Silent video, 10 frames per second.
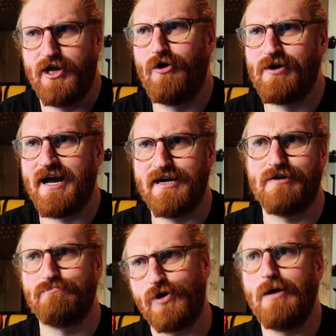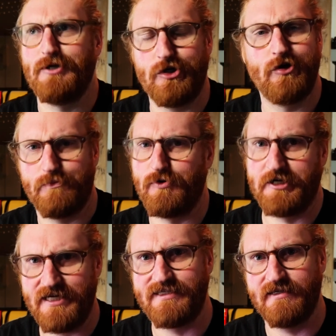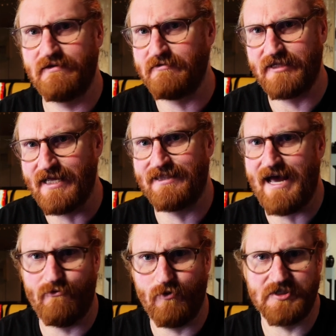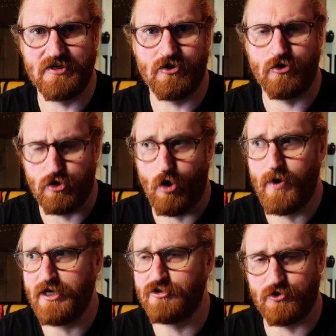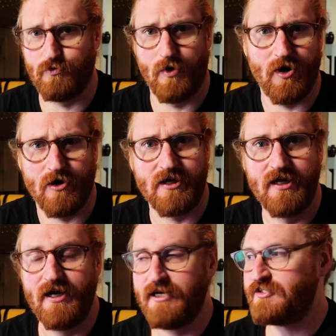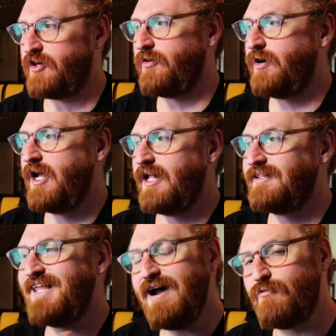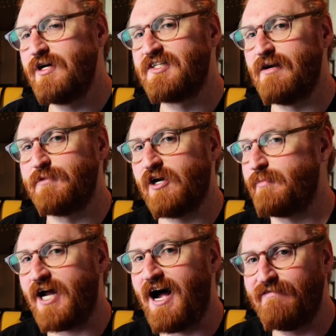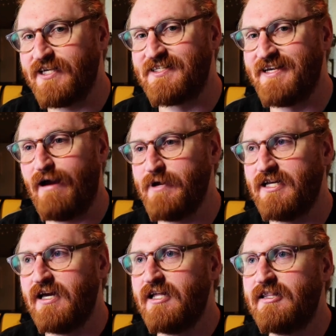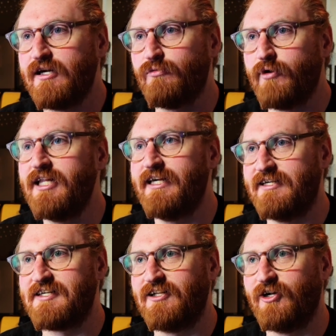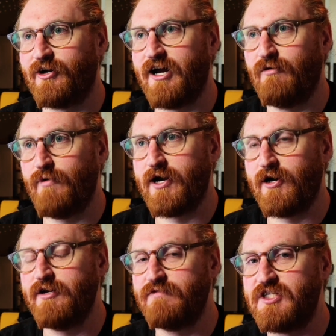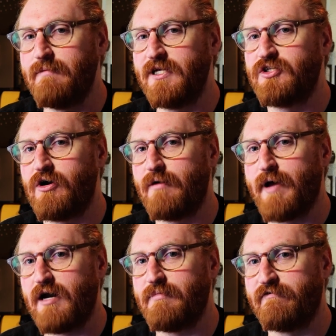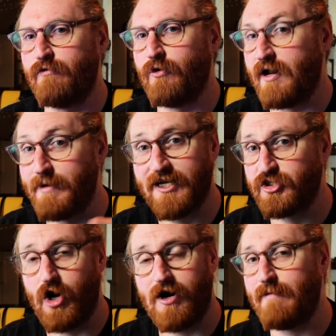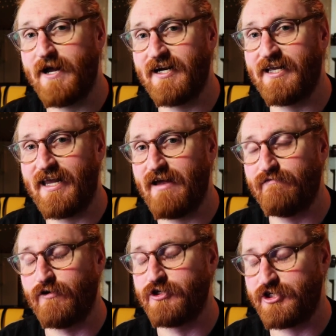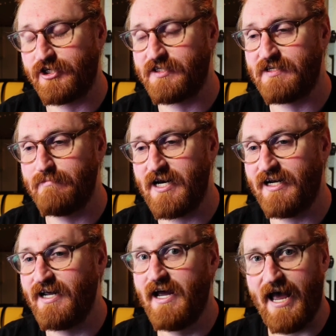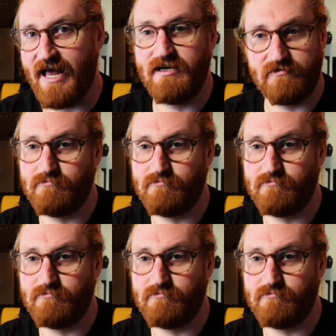all kind of probably could have predicted that that wasn't going to work. So that was up there, but obviously, I mean, there really is a clear-cut winner, and you've seen me talk about it before, and I'm going to talk about it again for just a minute, and